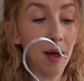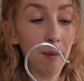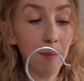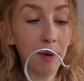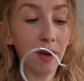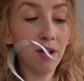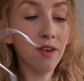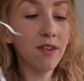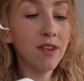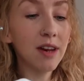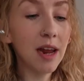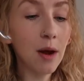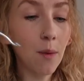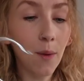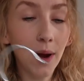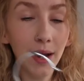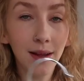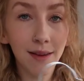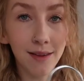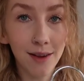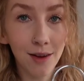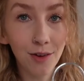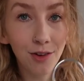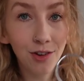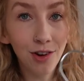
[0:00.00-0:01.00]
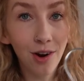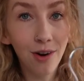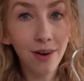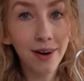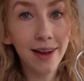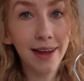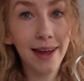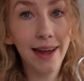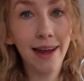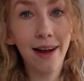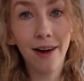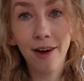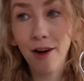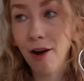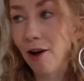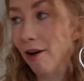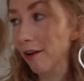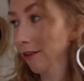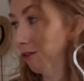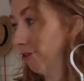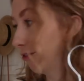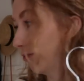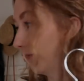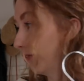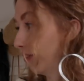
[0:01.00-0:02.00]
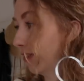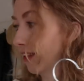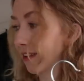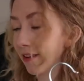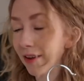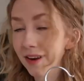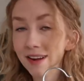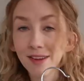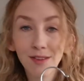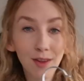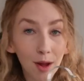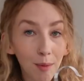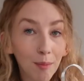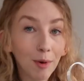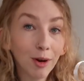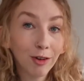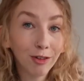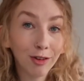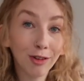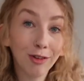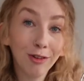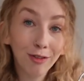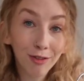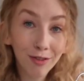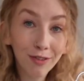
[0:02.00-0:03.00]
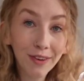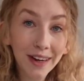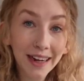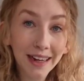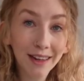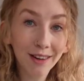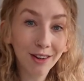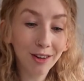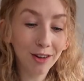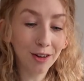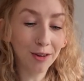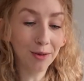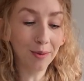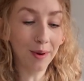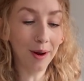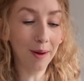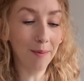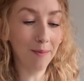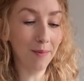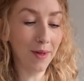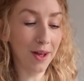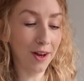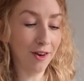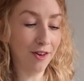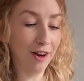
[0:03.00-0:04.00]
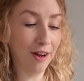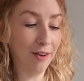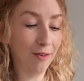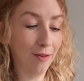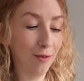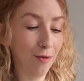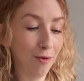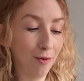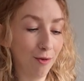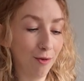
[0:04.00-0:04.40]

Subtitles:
And because knitwear is so chunky, I can't, there's only so much you could fit into a chest of